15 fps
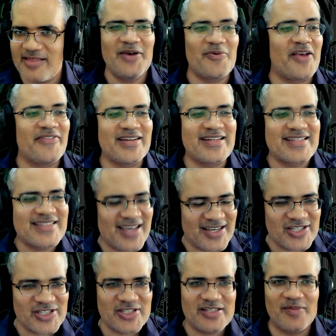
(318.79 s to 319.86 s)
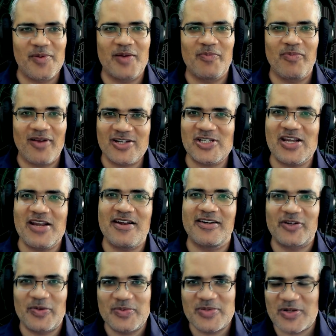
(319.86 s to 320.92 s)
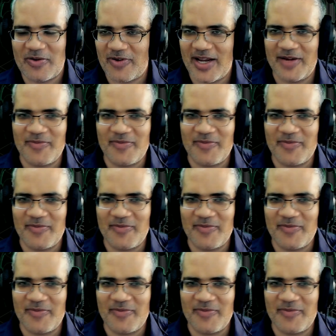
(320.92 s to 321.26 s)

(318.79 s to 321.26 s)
We're having discussion about blockchain and crypto, right?